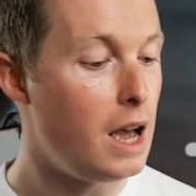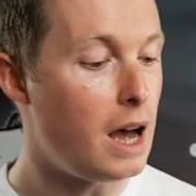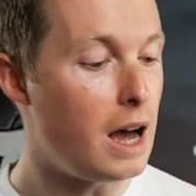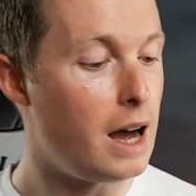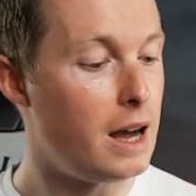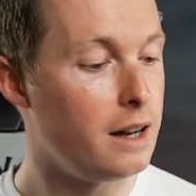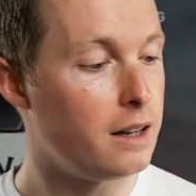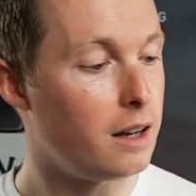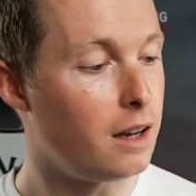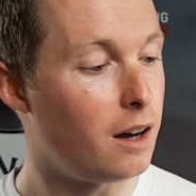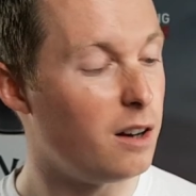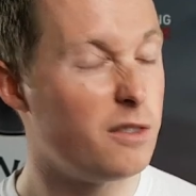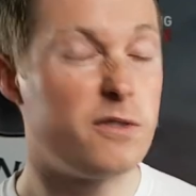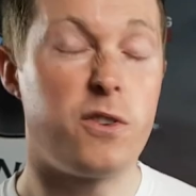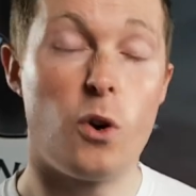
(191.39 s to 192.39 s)
And
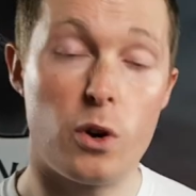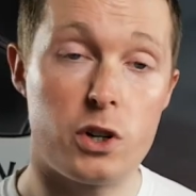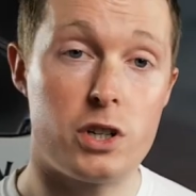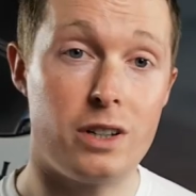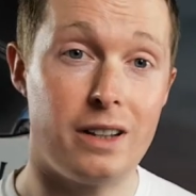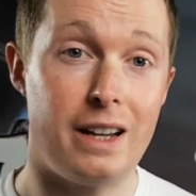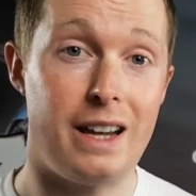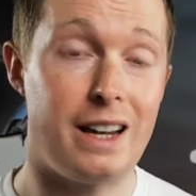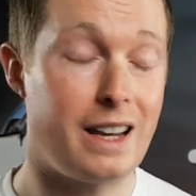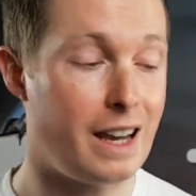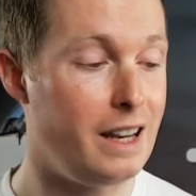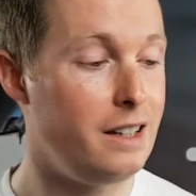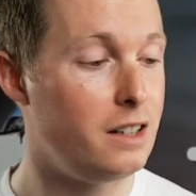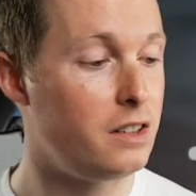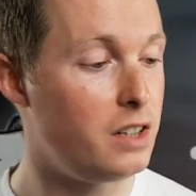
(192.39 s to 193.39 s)
unfortunately, it
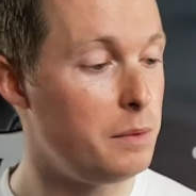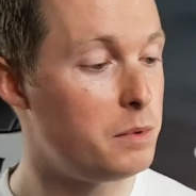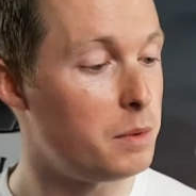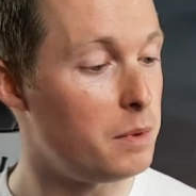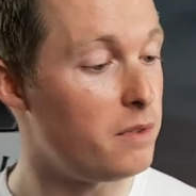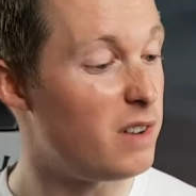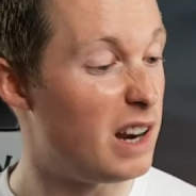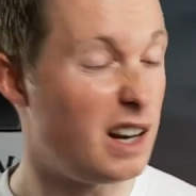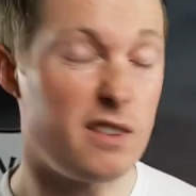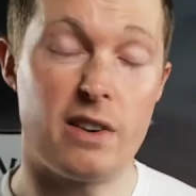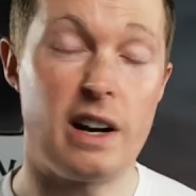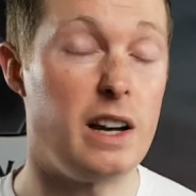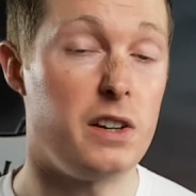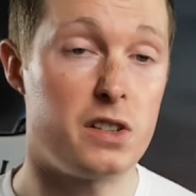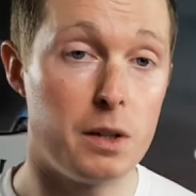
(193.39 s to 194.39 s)
kind of seems to be very,
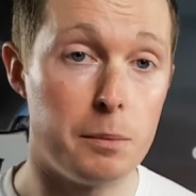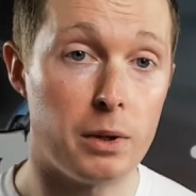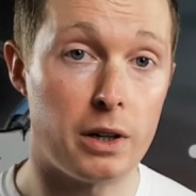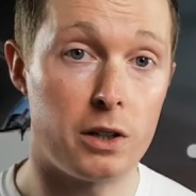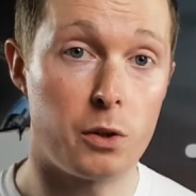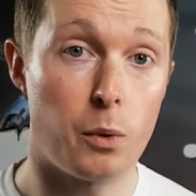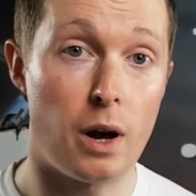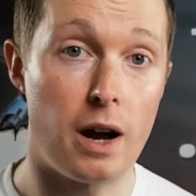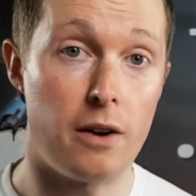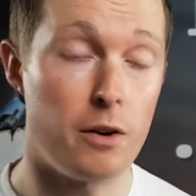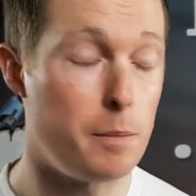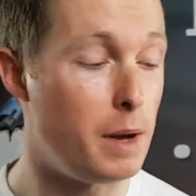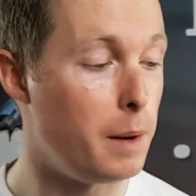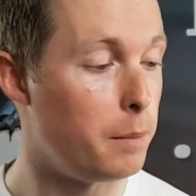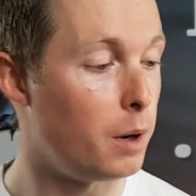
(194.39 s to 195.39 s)
very similar to what I
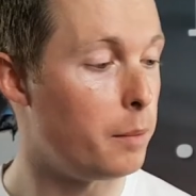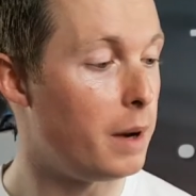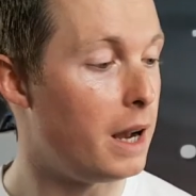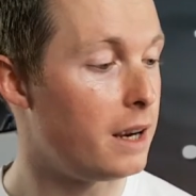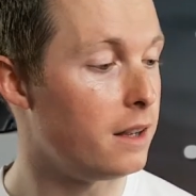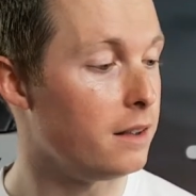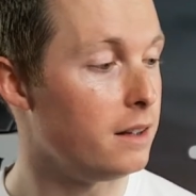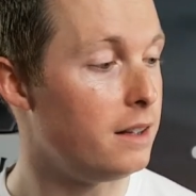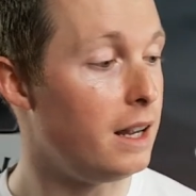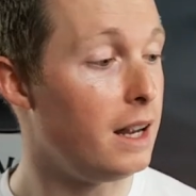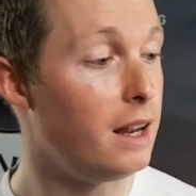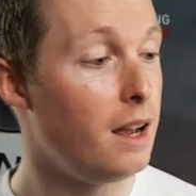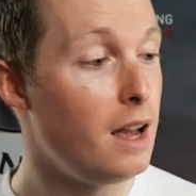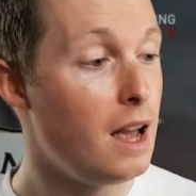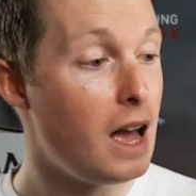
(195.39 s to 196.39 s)
remember back in the
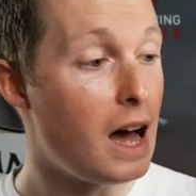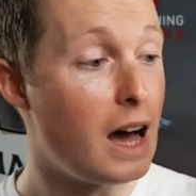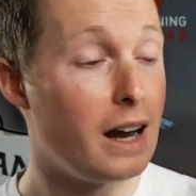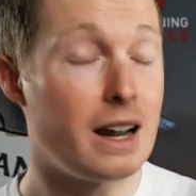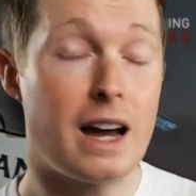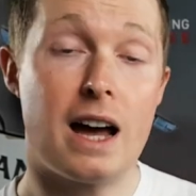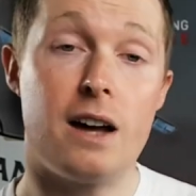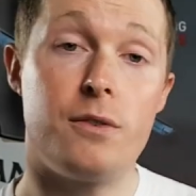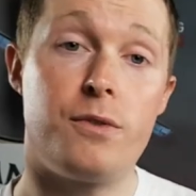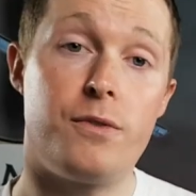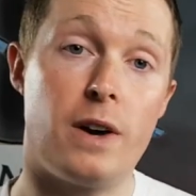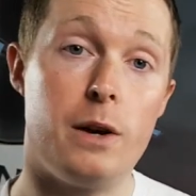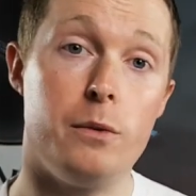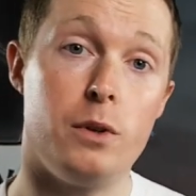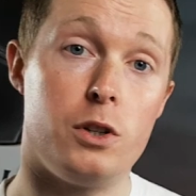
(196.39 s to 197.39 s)
day. And I have
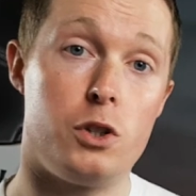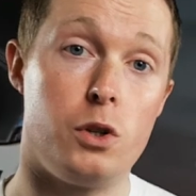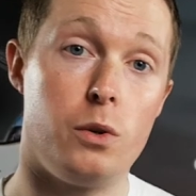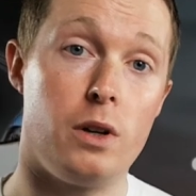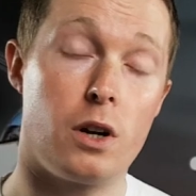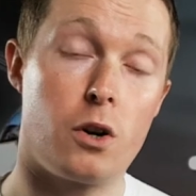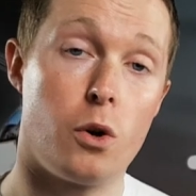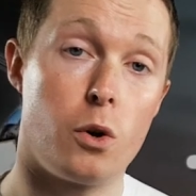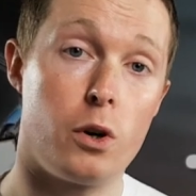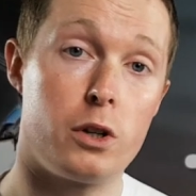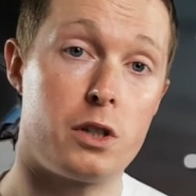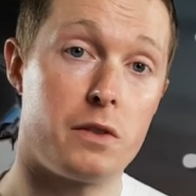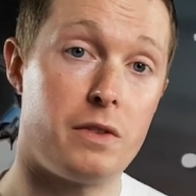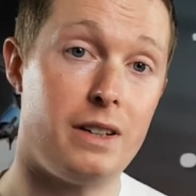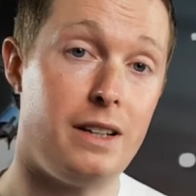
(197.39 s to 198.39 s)
found that during a
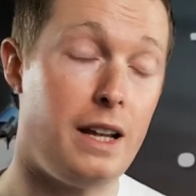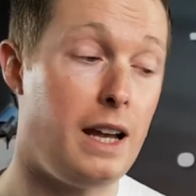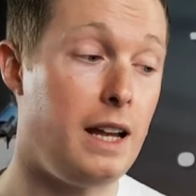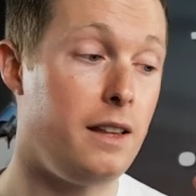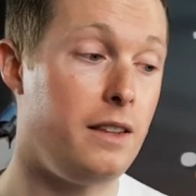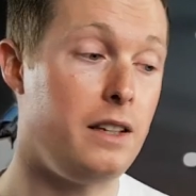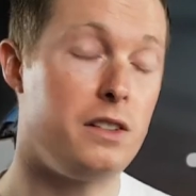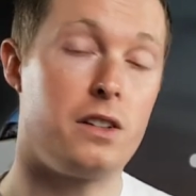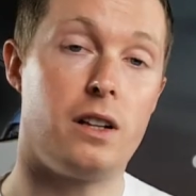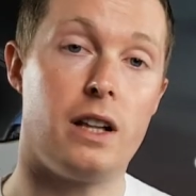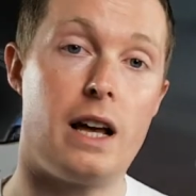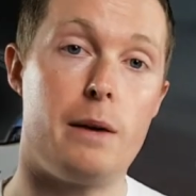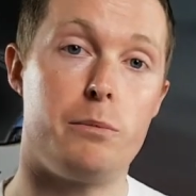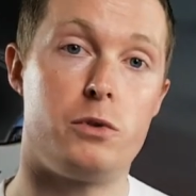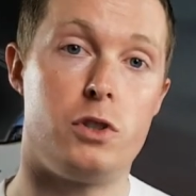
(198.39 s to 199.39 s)
course of a day, these
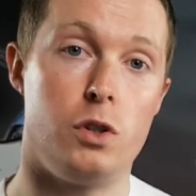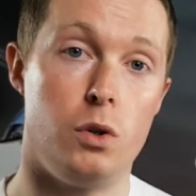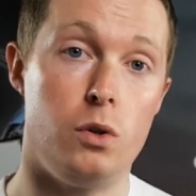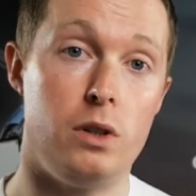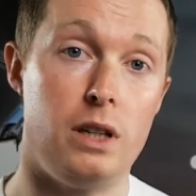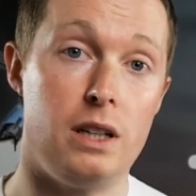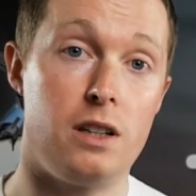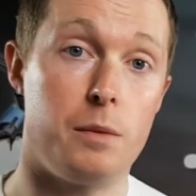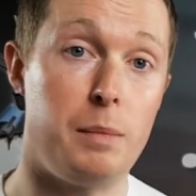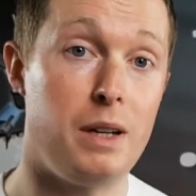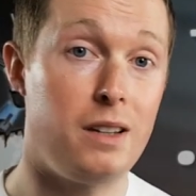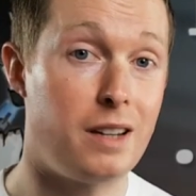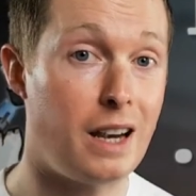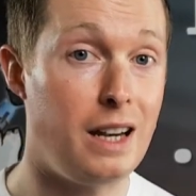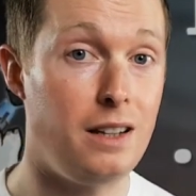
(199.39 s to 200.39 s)
clamps do need to be
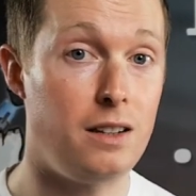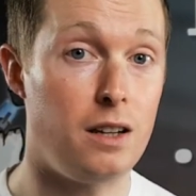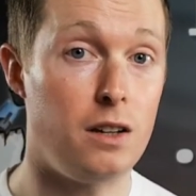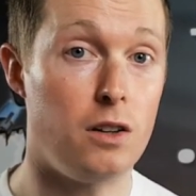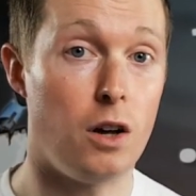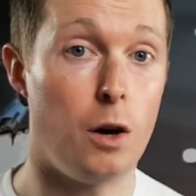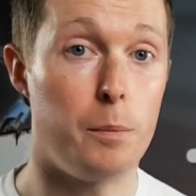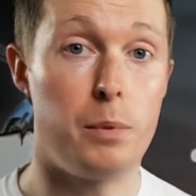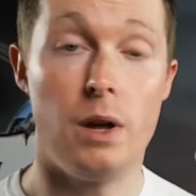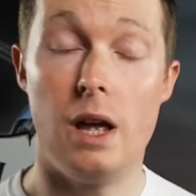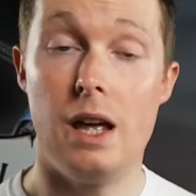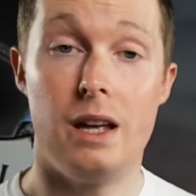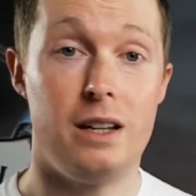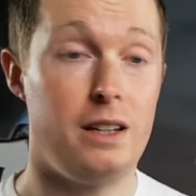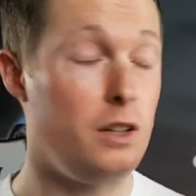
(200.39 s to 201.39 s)
tightened up,
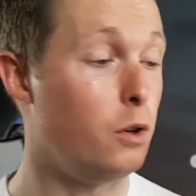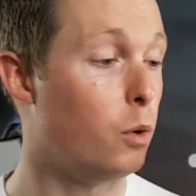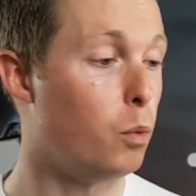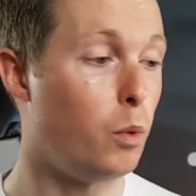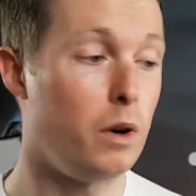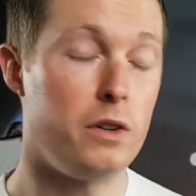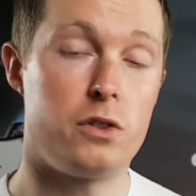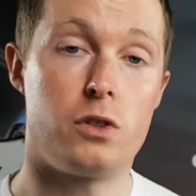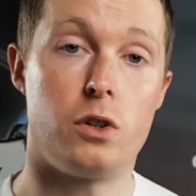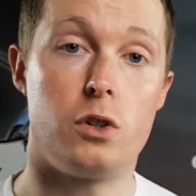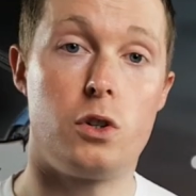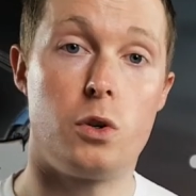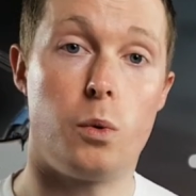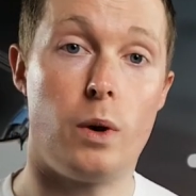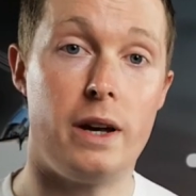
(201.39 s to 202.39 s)
you know, once or
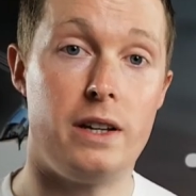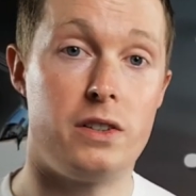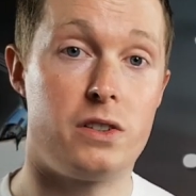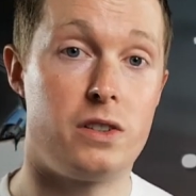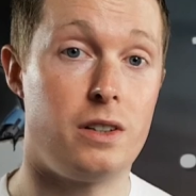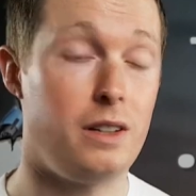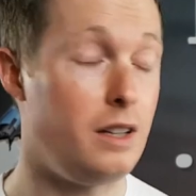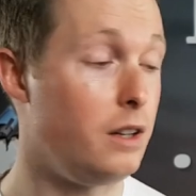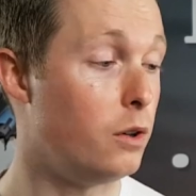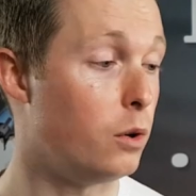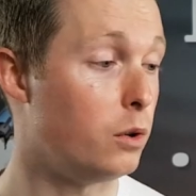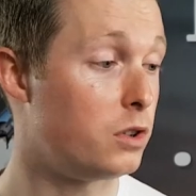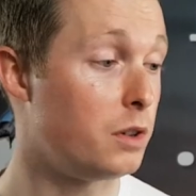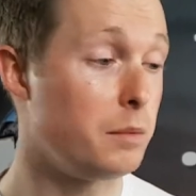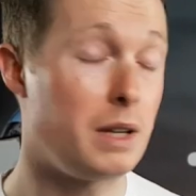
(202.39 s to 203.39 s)
twice, you
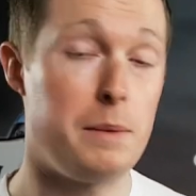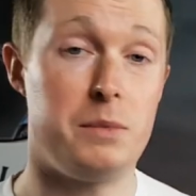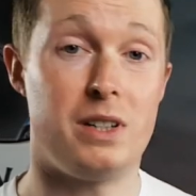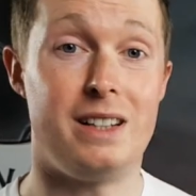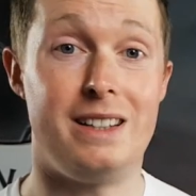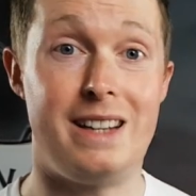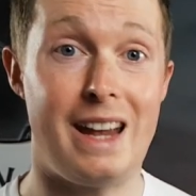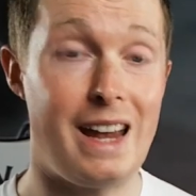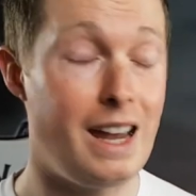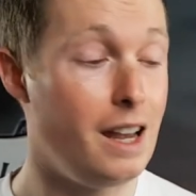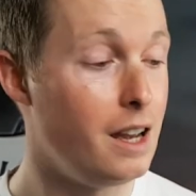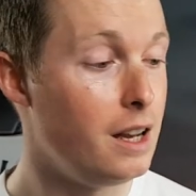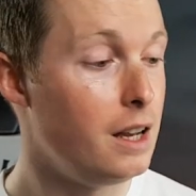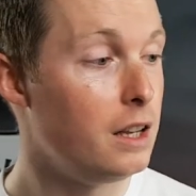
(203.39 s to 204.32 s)
know, sometimes a day.